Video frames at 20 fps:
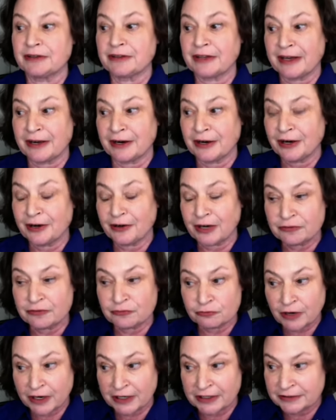there,
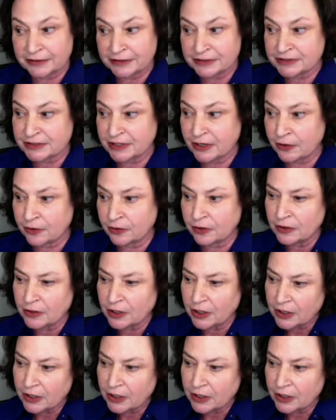and rightly so.